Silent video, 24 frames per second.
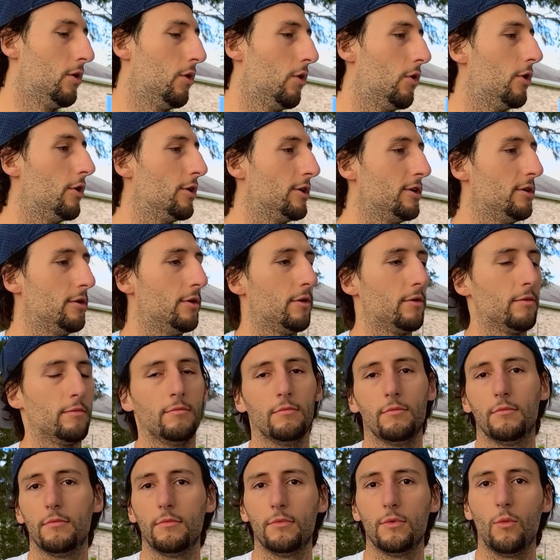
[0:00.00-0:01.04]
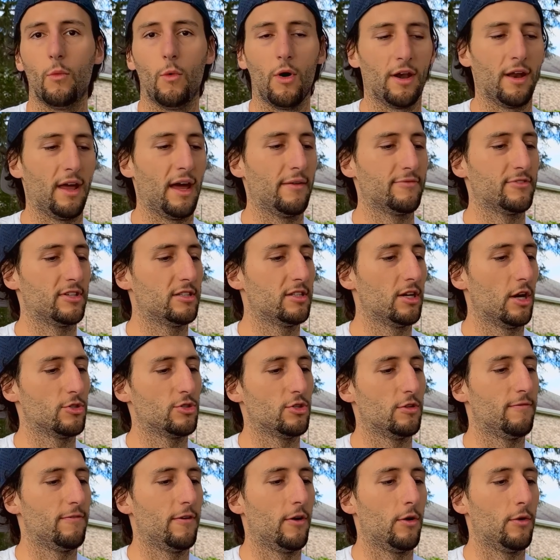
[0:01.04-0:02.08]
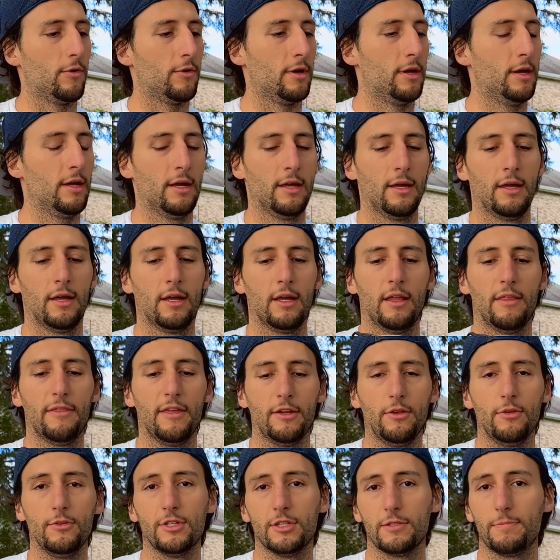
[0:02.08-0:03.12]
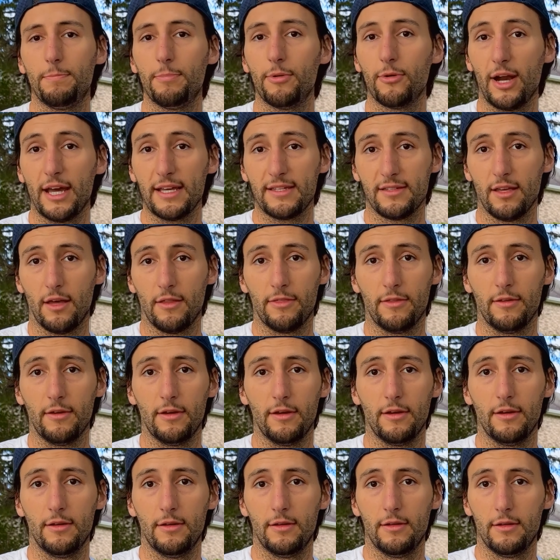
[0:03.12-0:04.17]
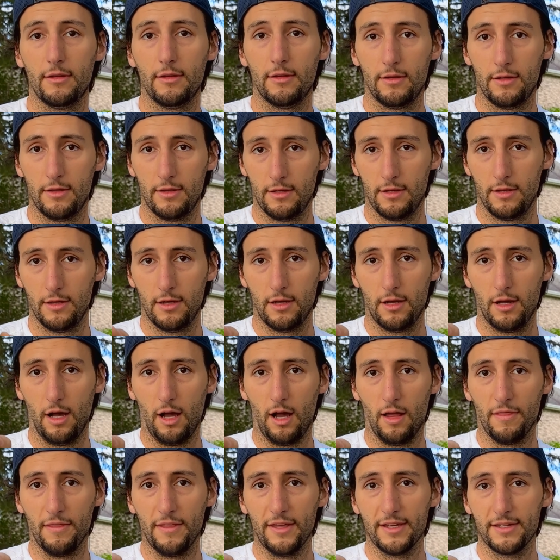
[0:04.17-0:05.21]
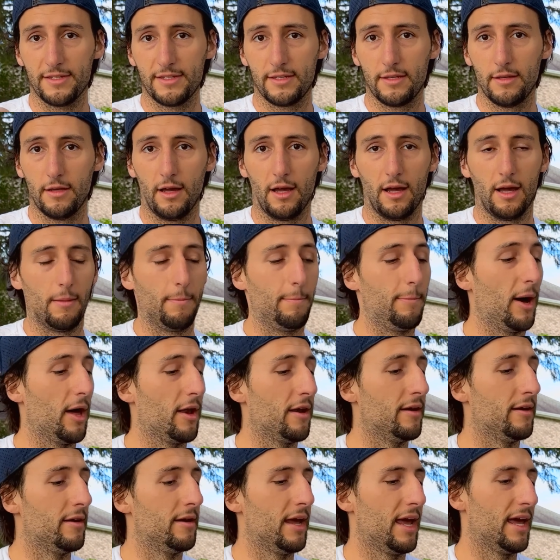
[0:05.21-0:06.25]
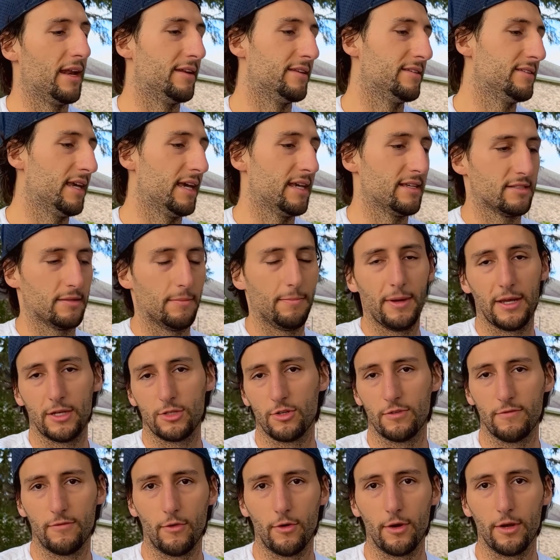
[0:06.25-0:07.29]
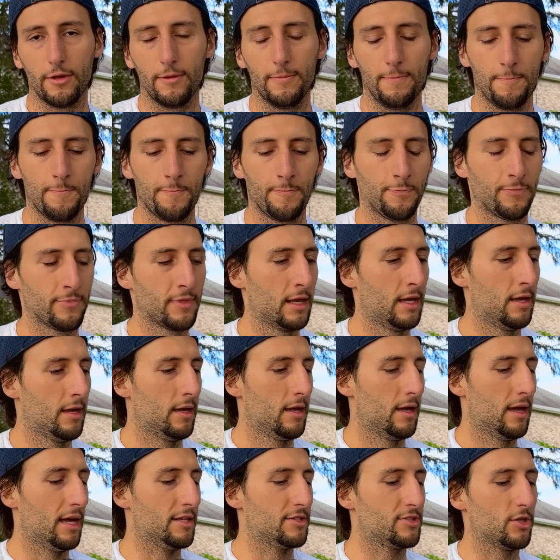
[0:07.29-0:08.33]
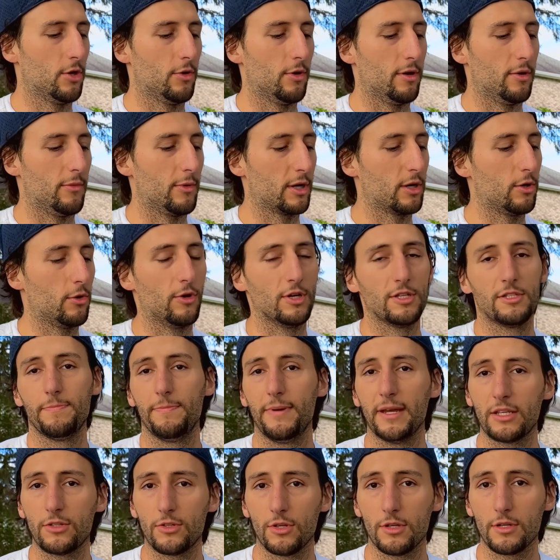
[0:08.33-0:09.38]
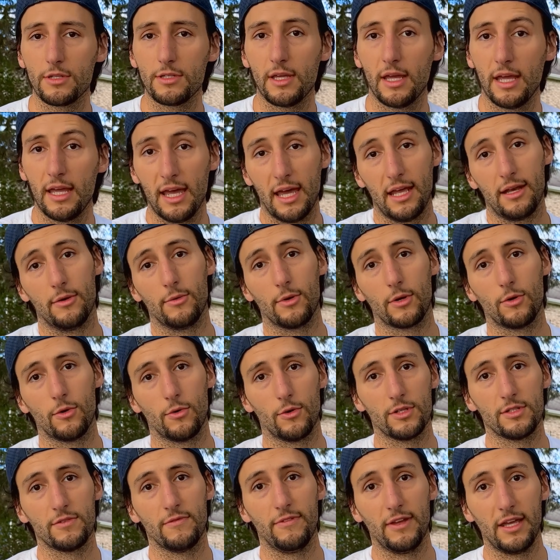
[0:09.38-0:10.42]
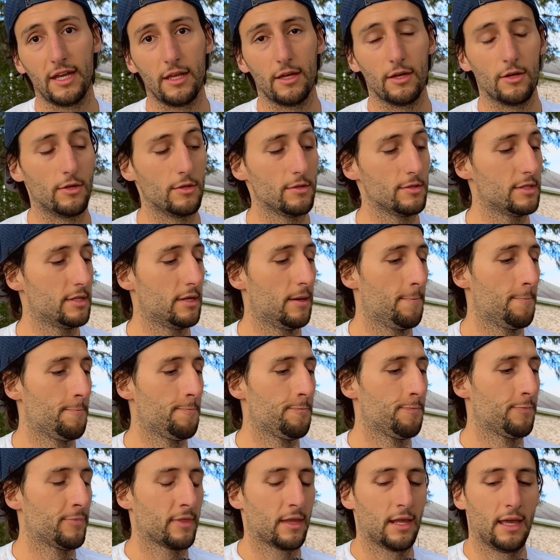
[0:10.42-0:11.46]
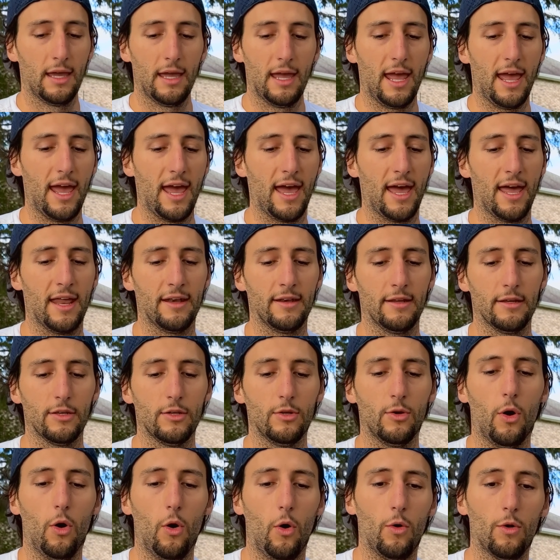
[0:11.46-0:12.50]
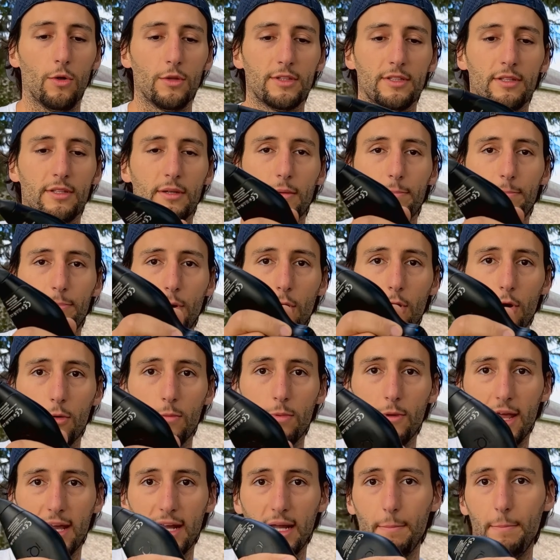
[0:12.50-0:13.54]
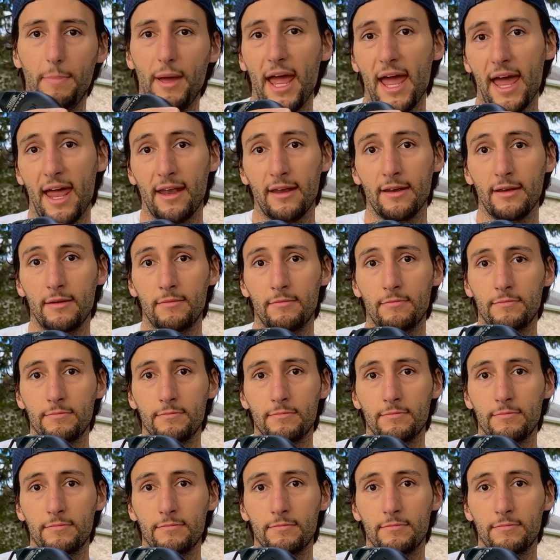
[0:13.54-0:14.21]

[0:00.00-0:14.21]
or you don't want to have to touch your phone, then you just press on this button and it takes a picture for you. And so it records pictures and it records videos, and you hold the probe like a pen.